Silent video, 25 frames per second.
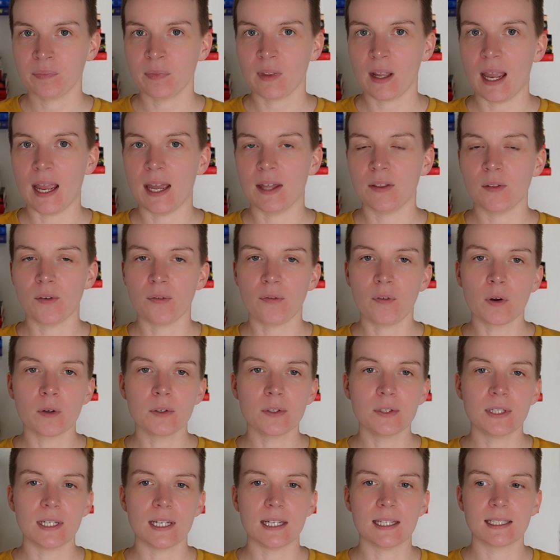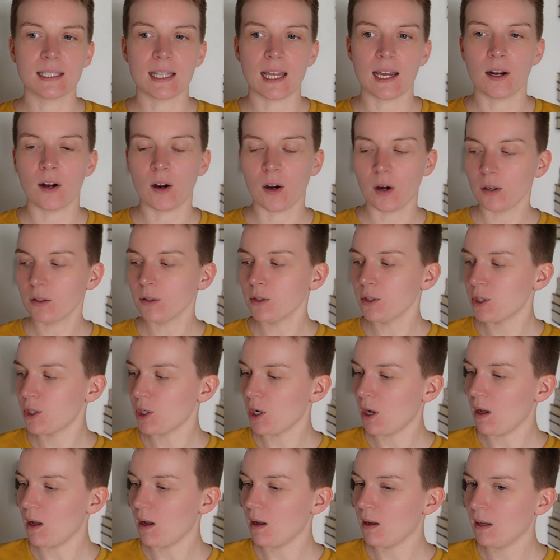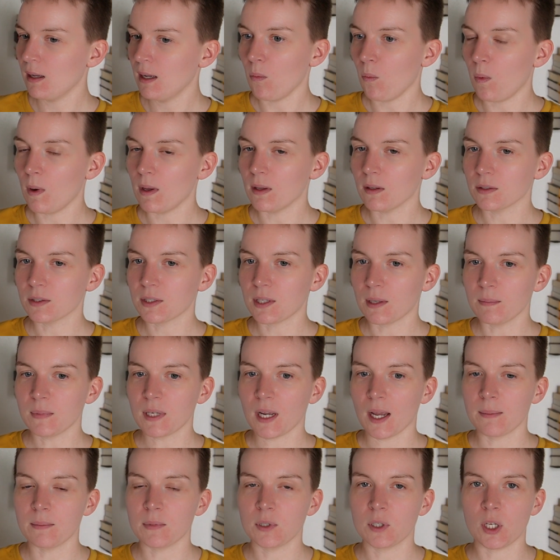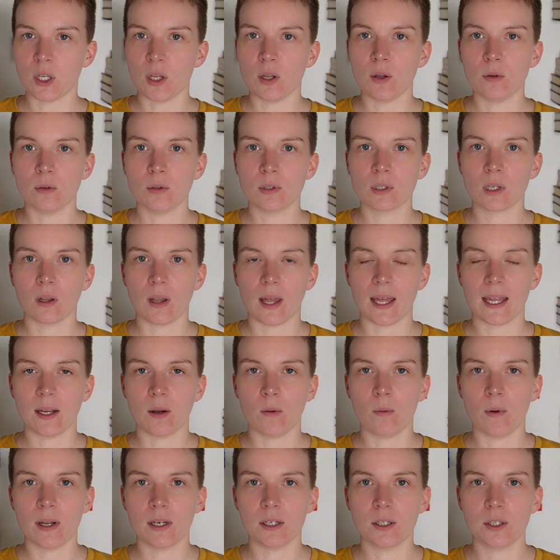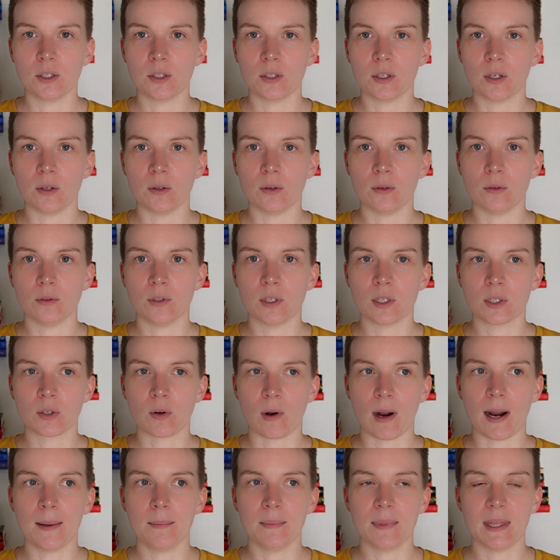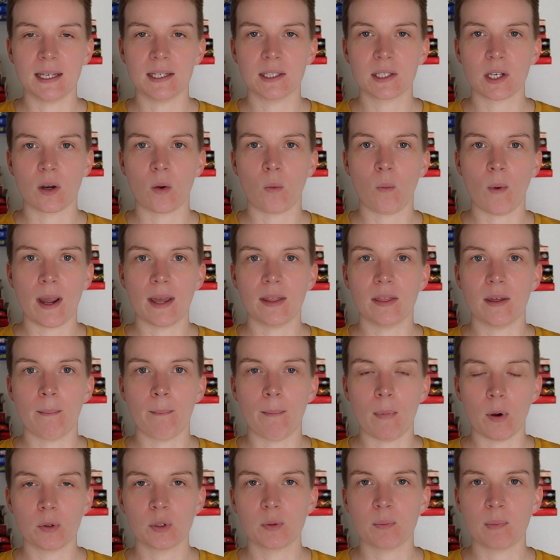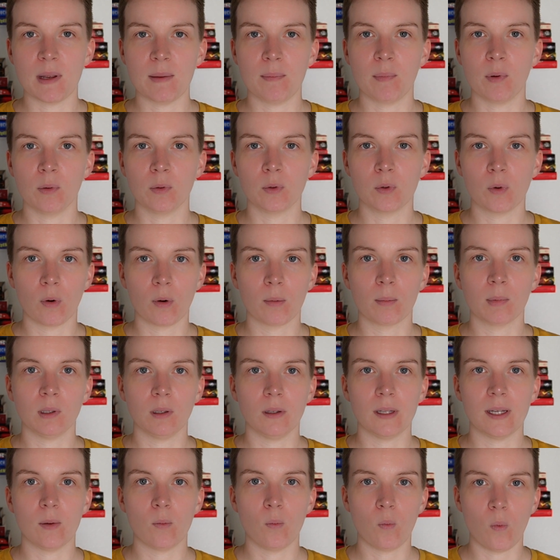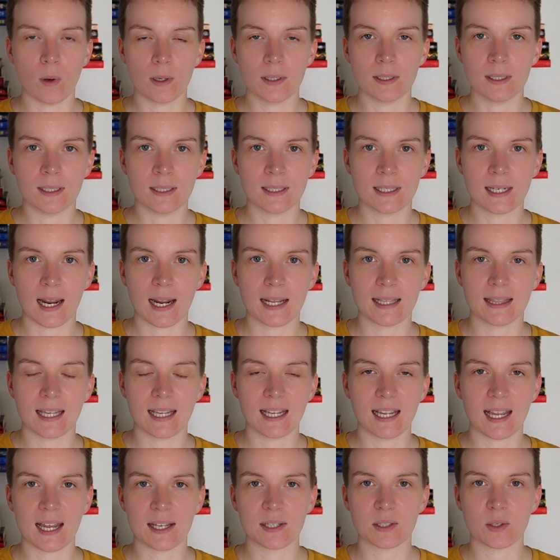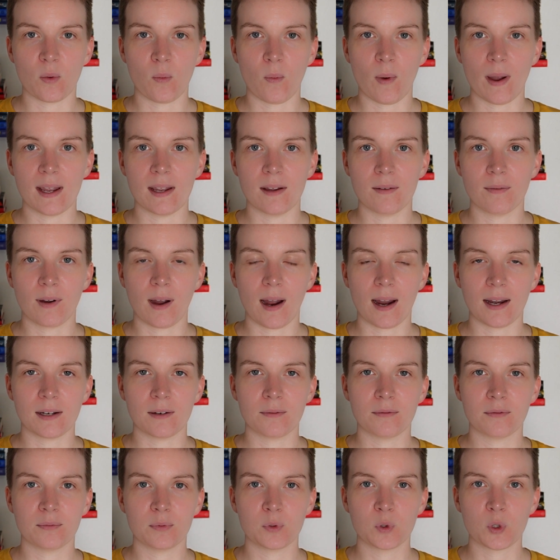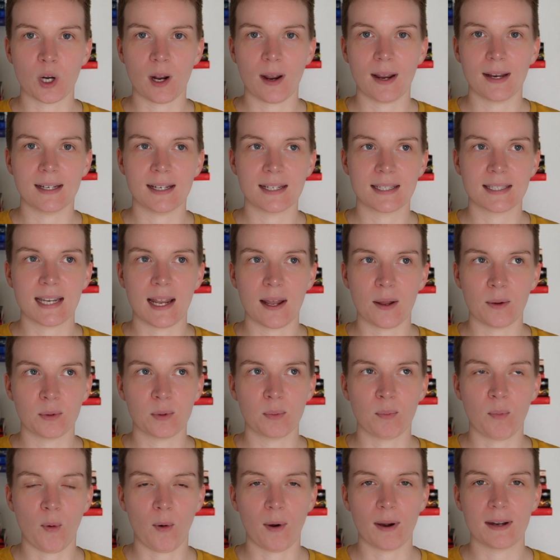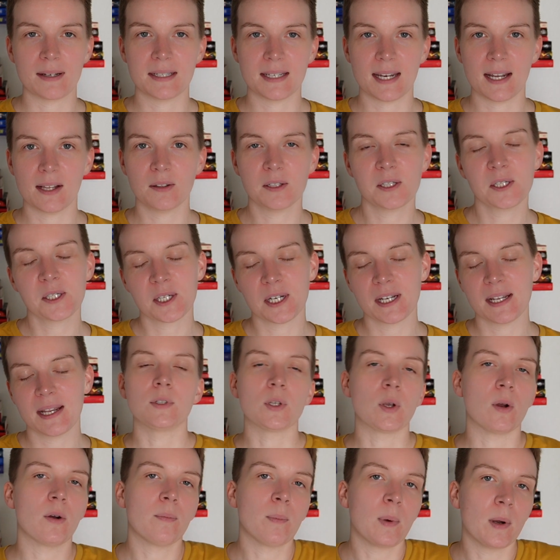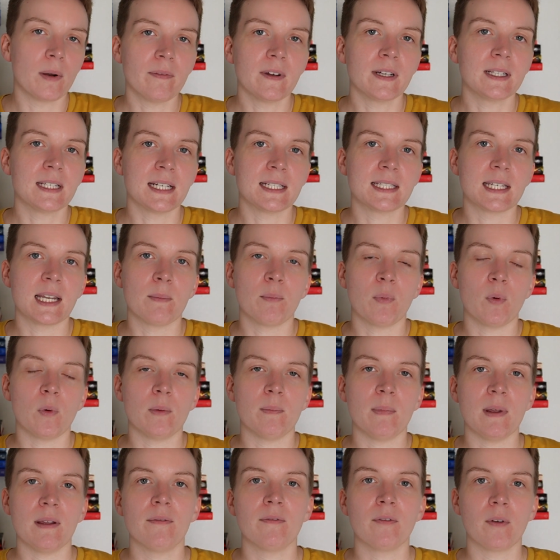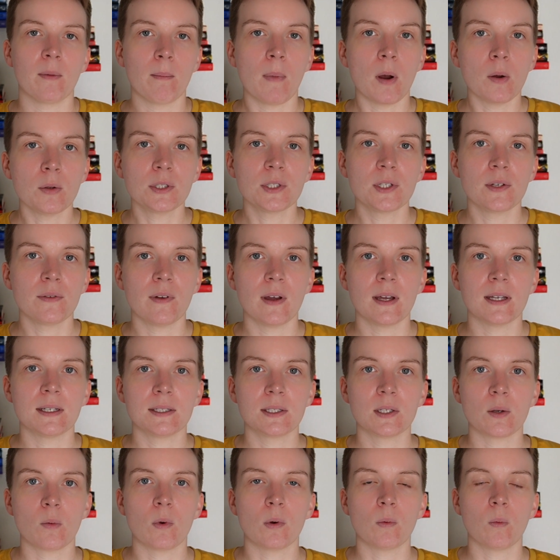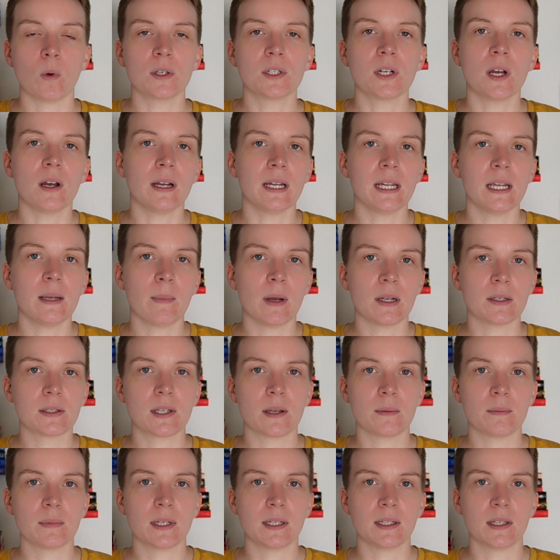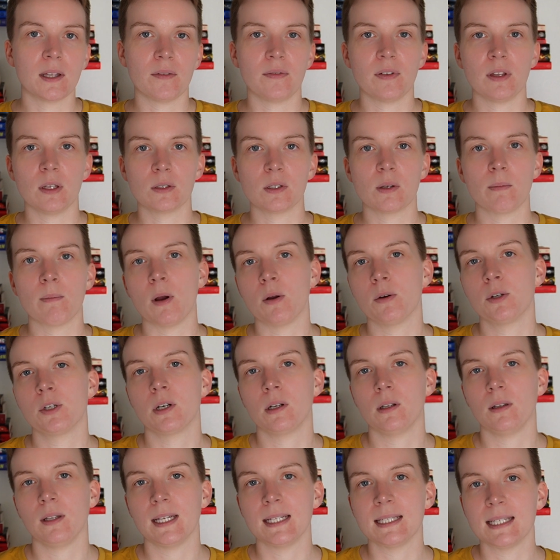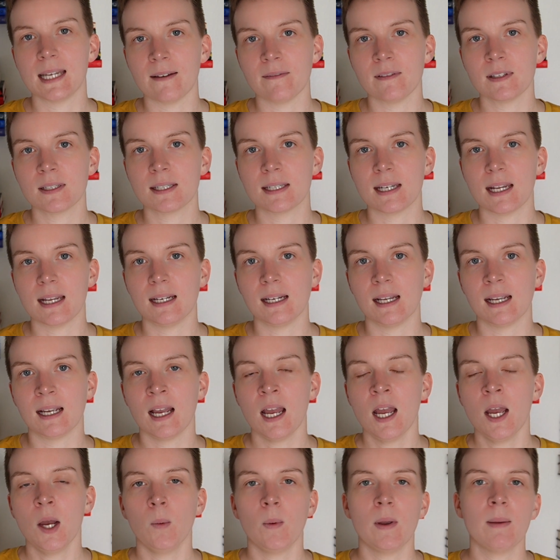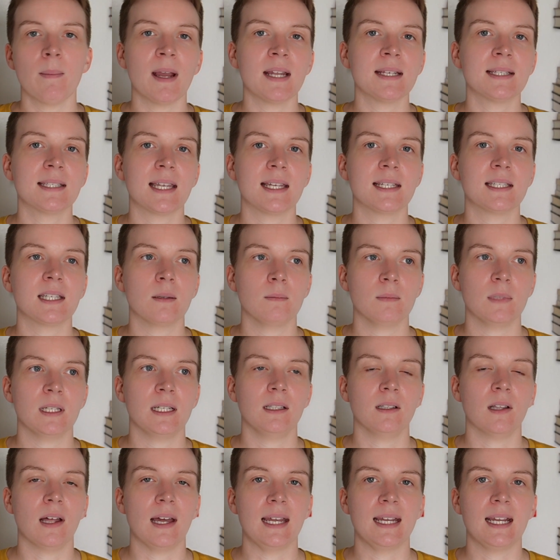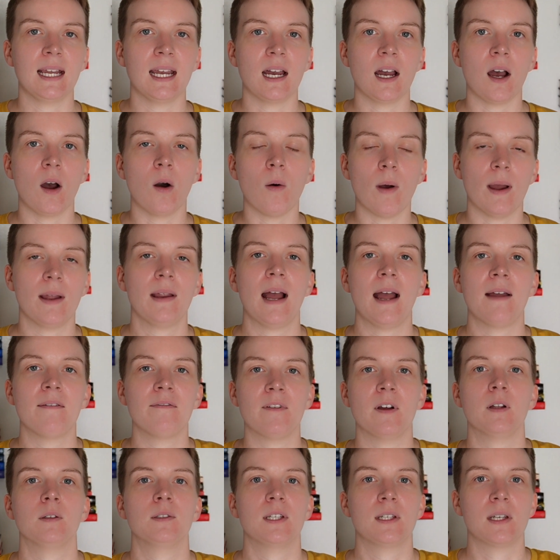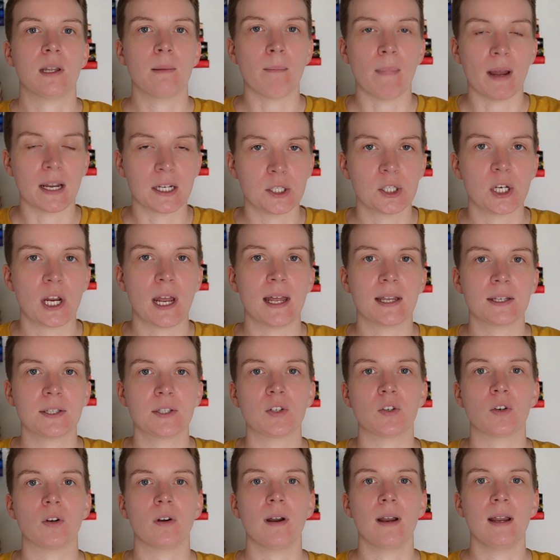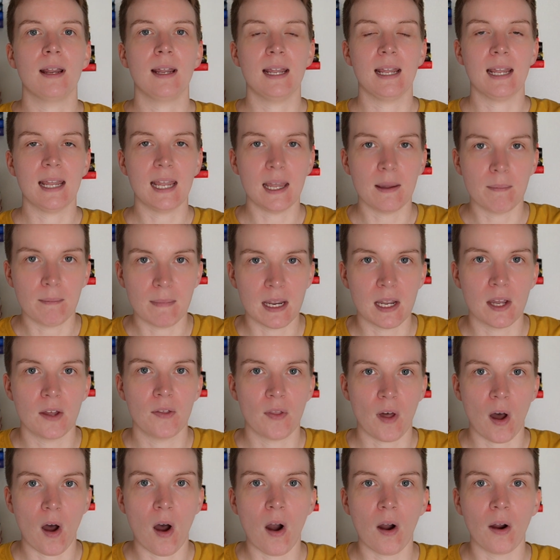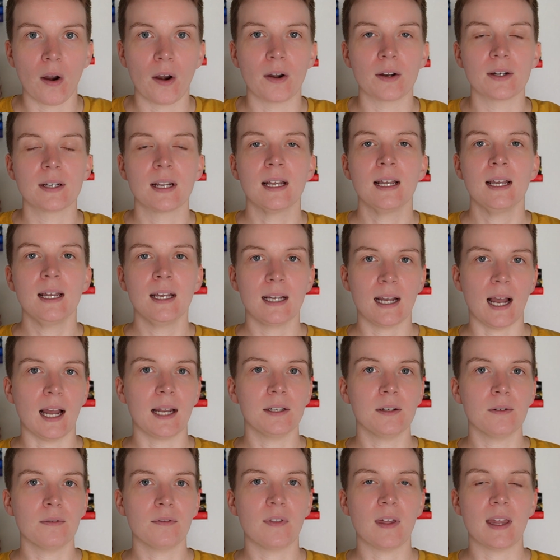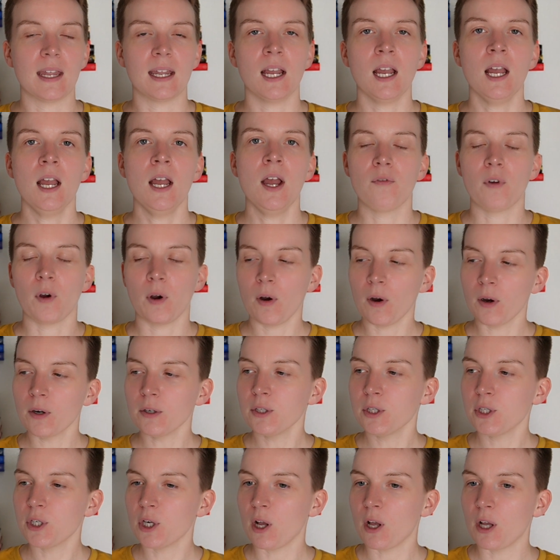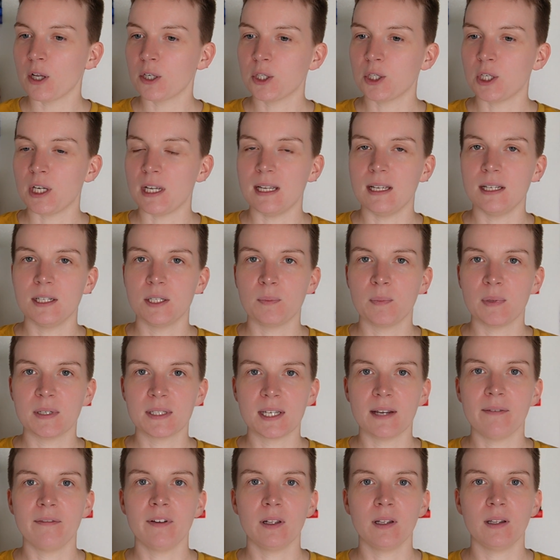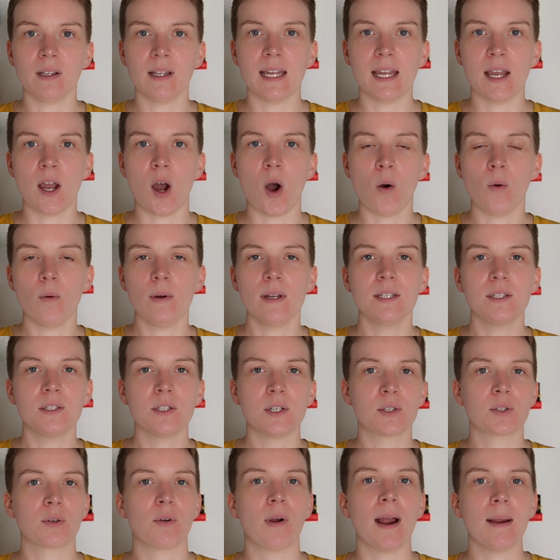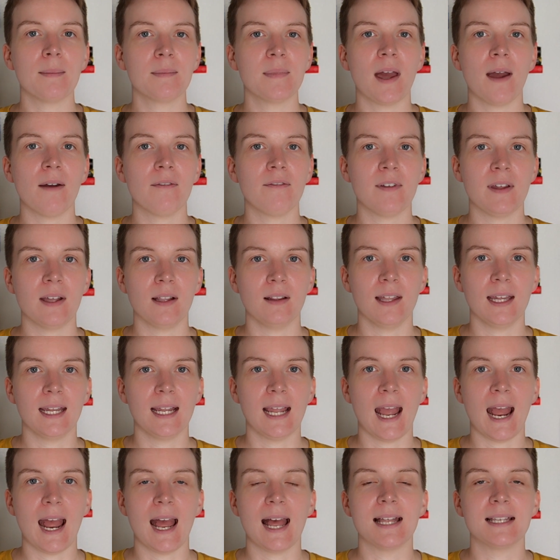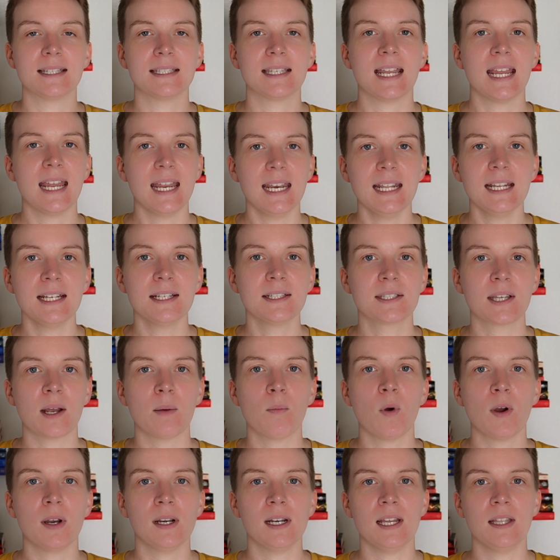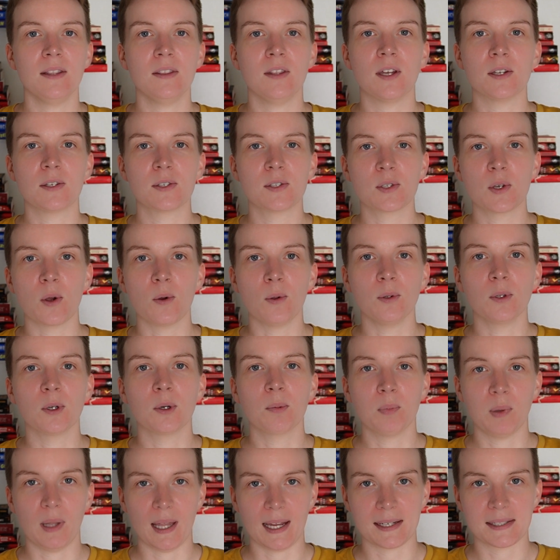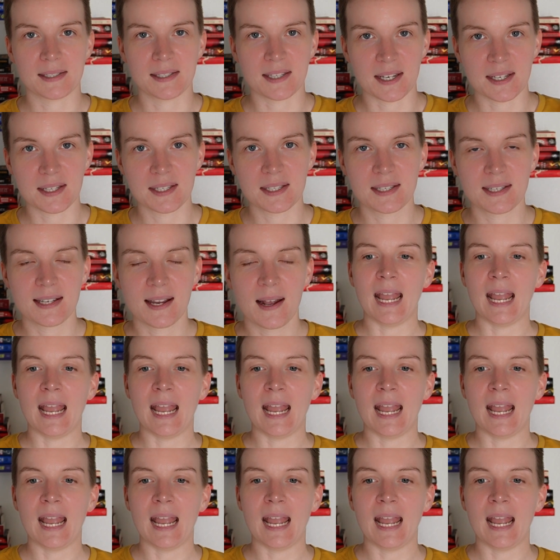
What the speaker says: And the first is that Earnshaw will sometimes use language to describe things in a way that most people normally wouldn't, I think as a way of kind of trying to sound more intelligent. So a perfect example would be, for most of us, when we're talking about something that feels emotionally devastating, we might say something like, oh, I felt it in my chest, or it hit me in the heart, kind of thing. For Earnshaw, she specifically always described that feeling as hitting someone in the solar plexus.